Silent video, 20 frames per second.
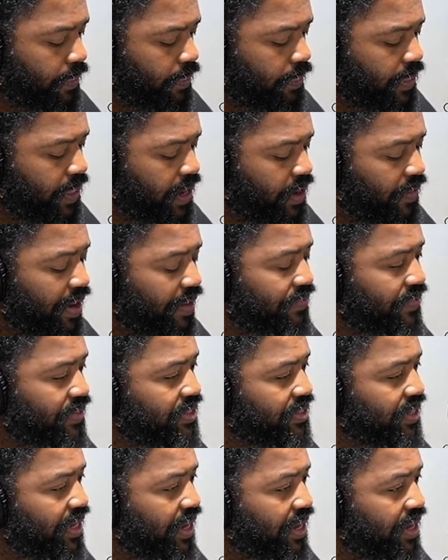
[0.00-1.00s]
They don't have to
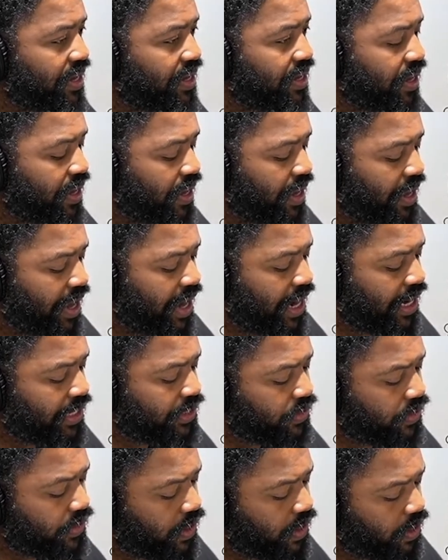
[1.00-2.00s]
stay
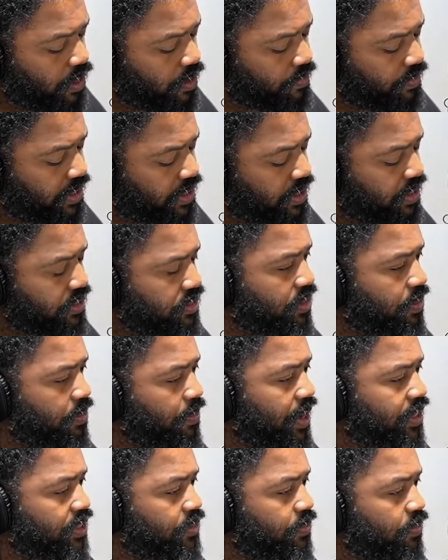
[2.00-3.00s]
extra long because
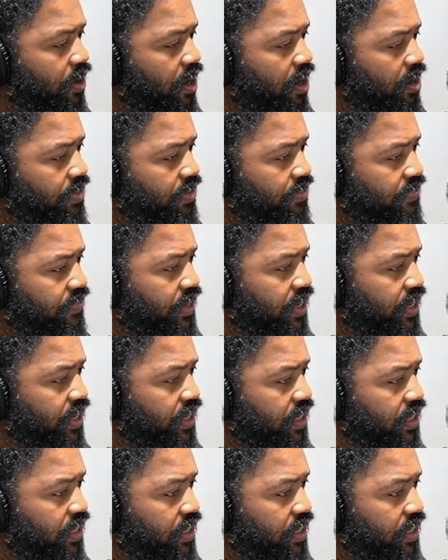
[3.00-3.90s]
somebody's apartment flooded.